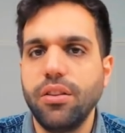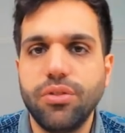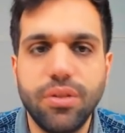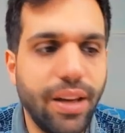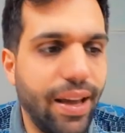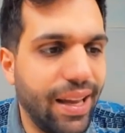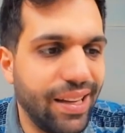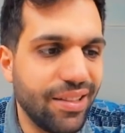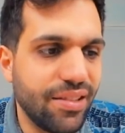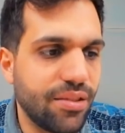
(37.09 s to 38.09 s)
Today
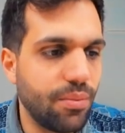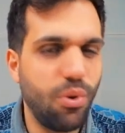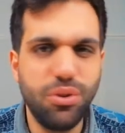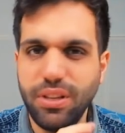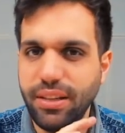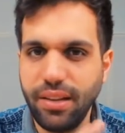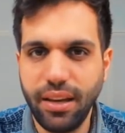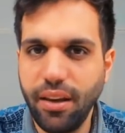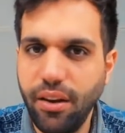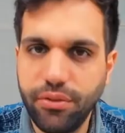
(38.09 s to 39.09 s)
is mostly
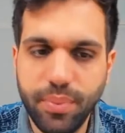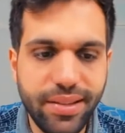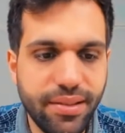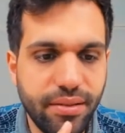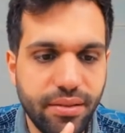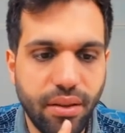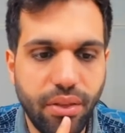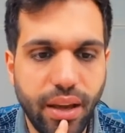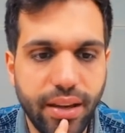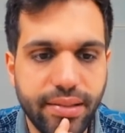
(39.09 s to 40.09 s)
taking care of business
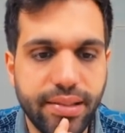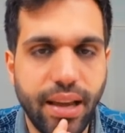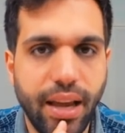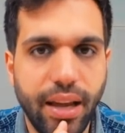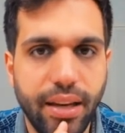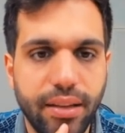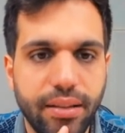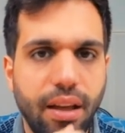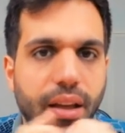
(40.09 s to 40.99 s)
things, and